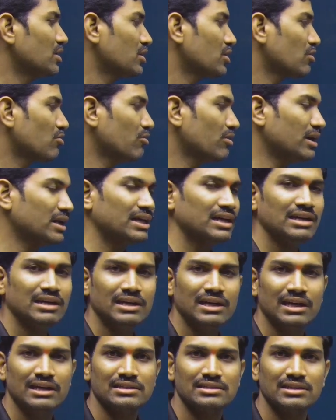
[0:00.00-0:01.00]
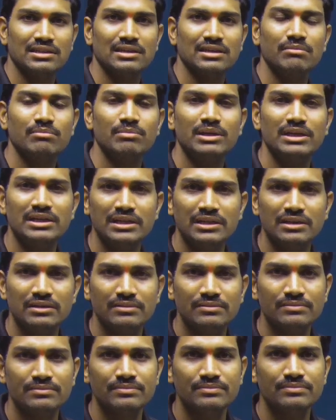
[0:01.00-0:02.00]
guanylic acid. Completed.
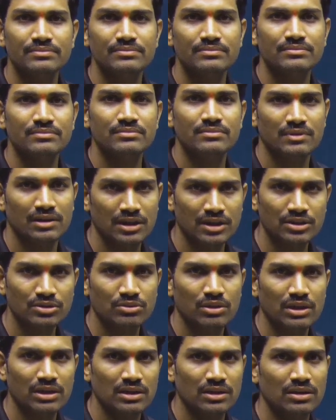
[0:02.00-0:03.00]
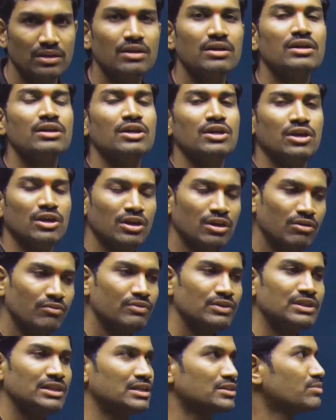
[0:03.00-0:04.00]
Understood or not? Now
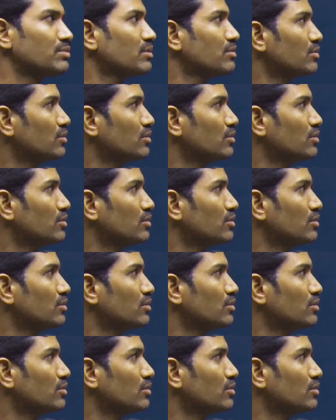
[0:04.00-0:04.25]
with respect,